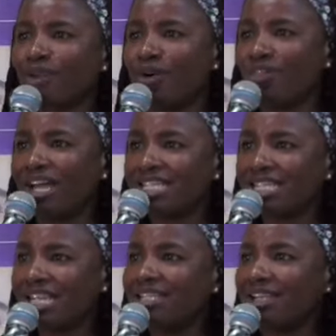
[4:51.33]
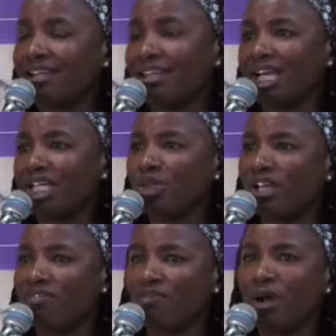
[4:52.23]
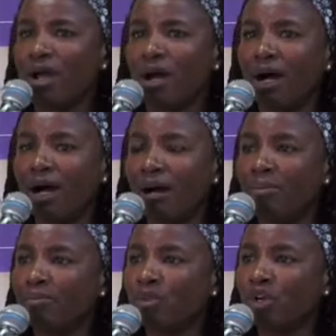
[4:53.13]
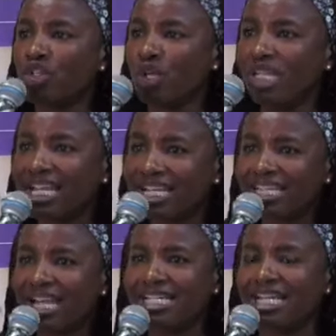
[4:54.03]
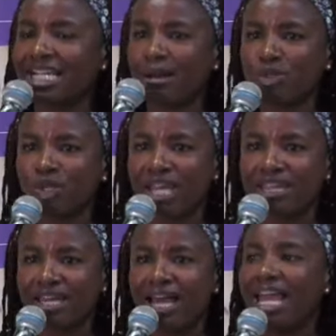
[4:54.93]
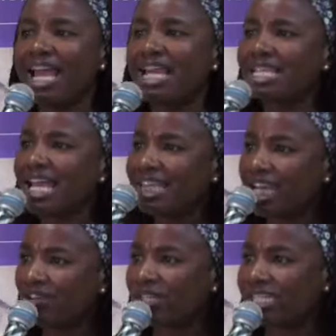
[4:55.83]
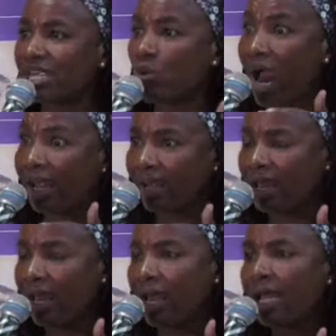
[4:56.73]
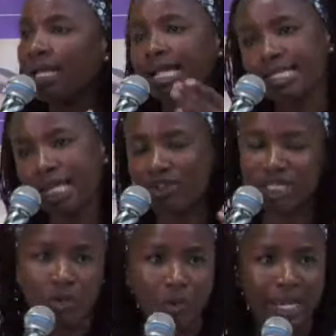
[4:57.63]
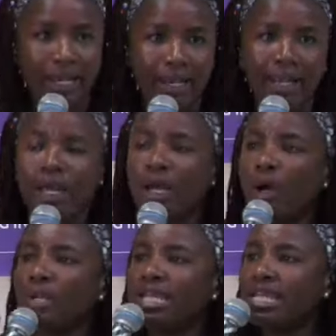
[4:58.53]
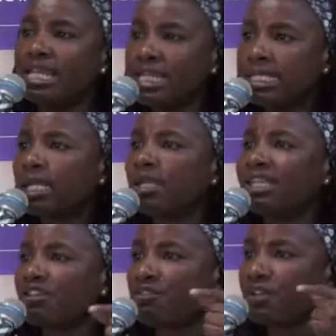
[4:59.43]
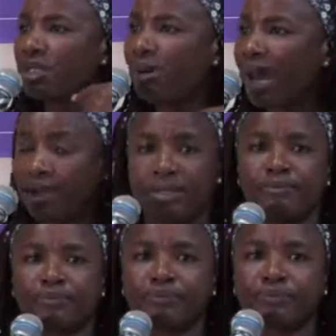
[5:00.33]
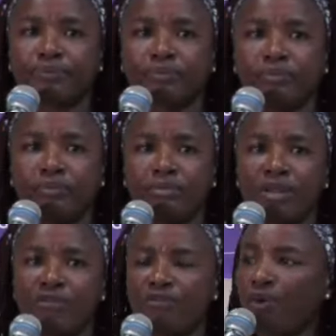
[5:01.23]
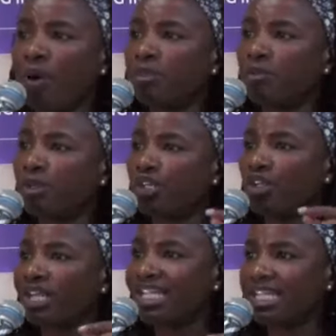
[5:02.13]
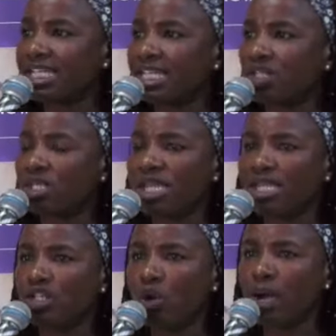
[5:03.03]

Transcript: on that tender that you have consolidated and come together and at the end of the day won. Let's say you didn't win. we need that feedback from the procuring entities to say, you